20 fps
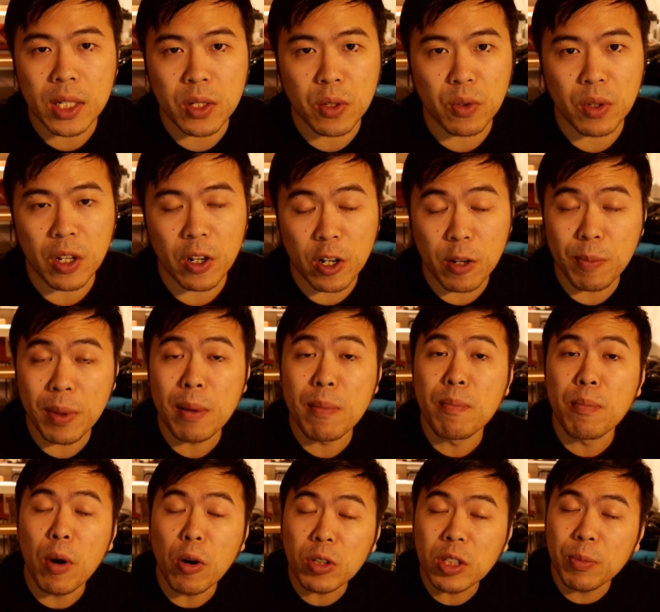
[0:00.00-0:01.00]
So there could be
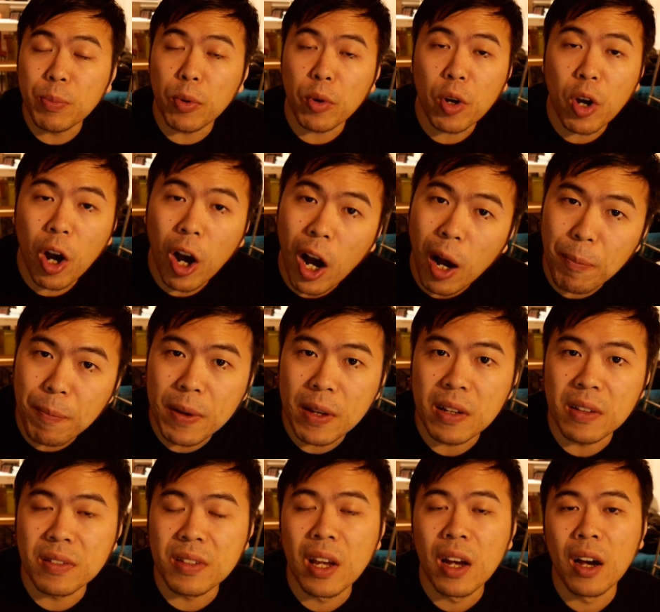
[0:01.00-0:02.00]
multiple
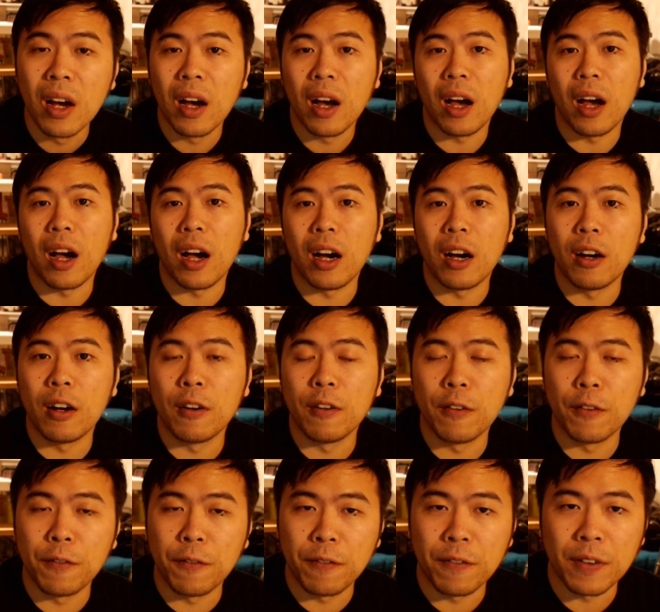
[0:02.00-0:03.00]
copies
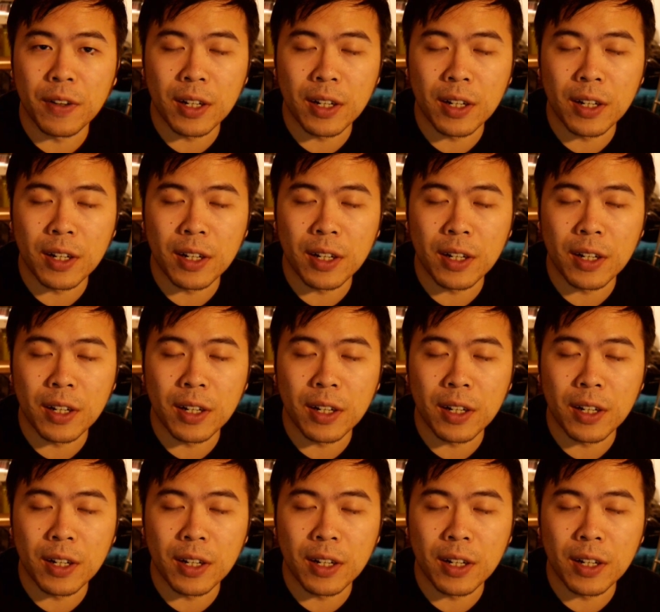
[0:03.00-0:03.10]
of...